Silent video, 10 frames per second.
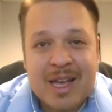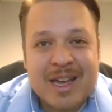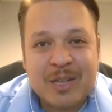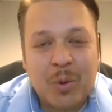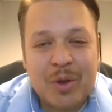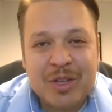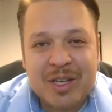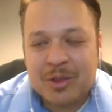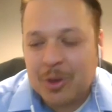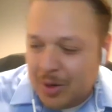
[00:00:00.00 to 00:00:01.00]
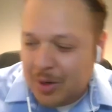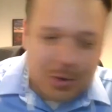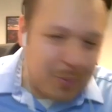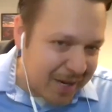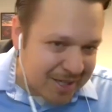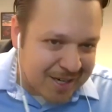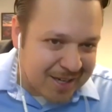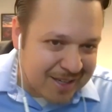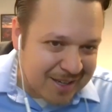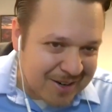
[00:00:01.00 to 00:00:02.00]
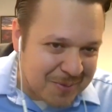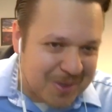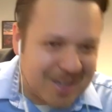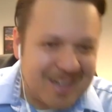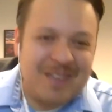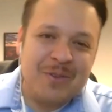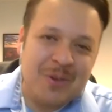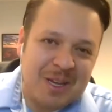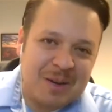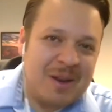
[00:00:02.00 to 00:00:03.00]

it's one thing to throw it on your paycheck, you know, but if you can,